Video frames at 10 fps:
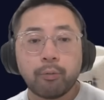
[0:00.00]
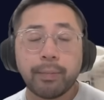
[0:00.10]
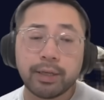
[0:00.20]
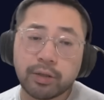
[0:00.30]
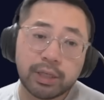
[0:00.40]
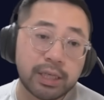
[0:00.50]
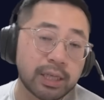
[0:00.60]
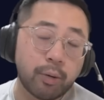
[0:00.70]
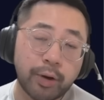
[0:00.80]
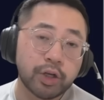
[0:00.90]
we might start seeing
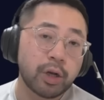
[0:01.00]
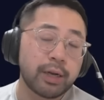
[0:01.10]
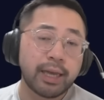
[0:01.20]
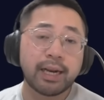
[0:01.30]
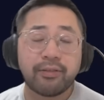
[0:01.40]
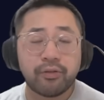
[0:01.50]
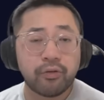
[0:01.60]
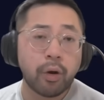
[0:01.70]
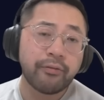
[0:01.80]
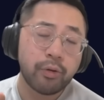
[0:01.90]
Summer Break Charlotte again. If
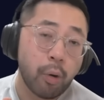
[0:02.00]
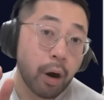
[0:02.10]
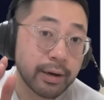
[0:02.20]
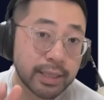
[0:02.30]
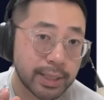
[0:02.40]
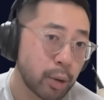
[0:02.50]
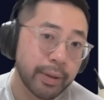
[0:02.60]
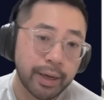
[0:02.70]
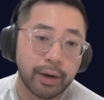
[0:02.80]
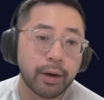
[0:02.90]
you are a Zio
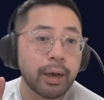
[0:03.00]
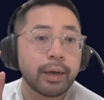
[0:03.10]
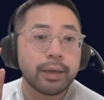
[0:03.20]
player,